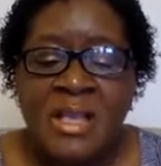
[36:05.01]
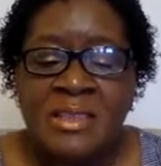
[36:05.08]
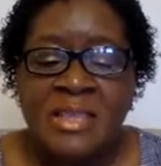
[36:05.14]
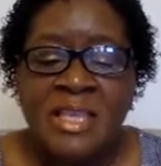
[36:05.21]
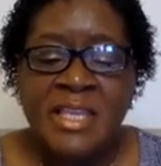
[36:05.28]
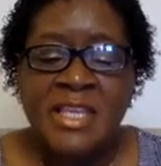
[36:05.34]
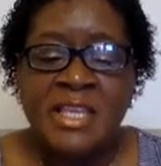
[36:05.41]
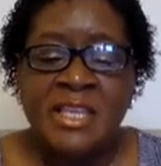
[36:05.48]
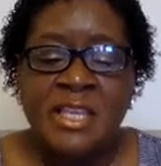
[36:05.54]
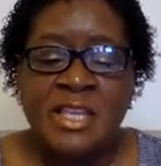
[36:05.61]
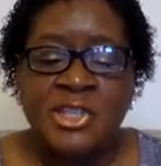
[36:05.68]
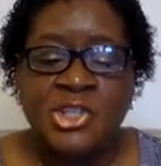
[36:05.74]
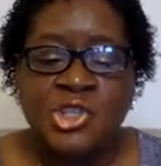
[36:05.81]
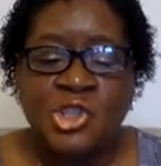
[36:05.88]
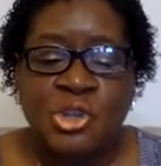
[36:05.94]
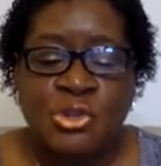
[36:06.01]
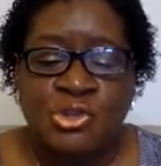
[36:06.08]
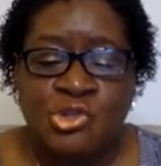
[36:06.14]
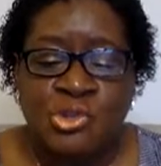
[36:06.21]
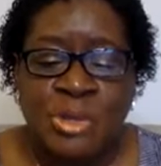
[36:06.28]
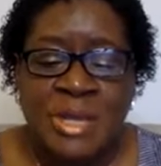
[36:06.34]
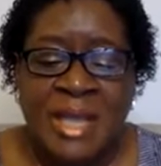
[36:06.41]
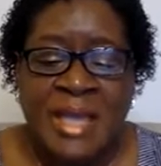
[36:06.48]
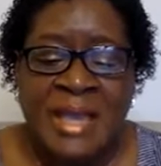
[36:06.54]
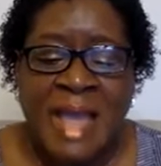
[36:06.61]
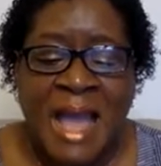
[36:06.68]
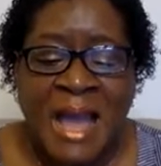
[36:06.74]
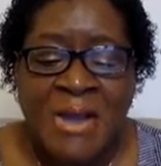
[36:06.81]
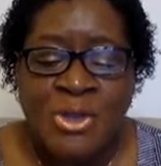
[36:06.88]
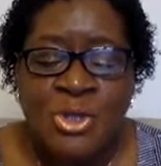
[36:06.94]
leading his children and
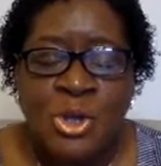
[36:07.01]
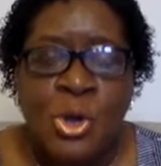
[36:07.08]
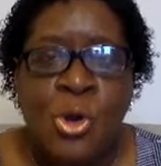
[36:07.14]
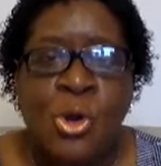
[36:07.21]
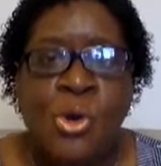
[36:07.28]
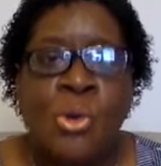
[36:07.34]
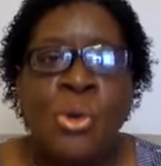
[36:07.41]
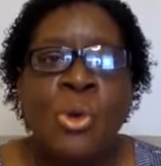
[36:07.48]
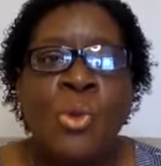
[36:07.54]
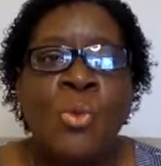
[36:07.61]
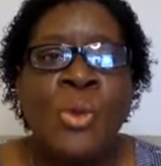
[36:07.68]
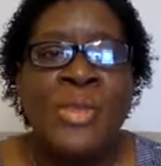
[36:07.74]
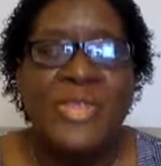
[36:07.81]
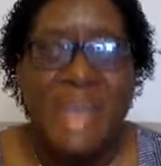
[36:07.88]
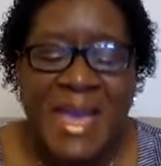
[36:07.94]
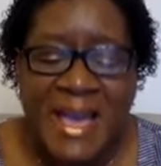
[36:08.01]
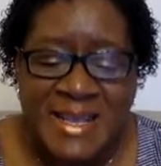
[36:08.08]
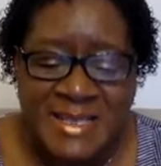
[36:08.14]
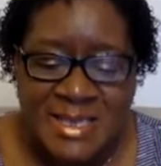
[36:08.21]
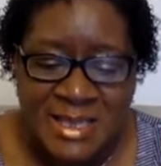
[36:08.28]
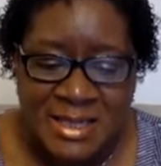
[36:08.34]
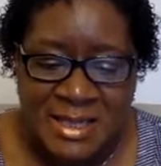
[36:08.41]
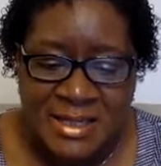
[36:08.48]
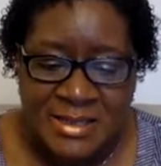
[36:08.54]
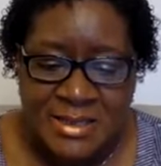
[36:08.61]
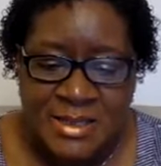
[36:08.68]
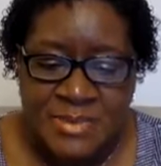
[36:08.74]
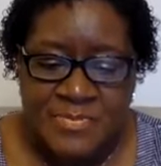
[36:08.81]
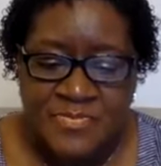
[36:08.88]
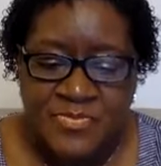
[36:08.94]
household with
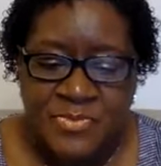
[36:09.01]
excellence.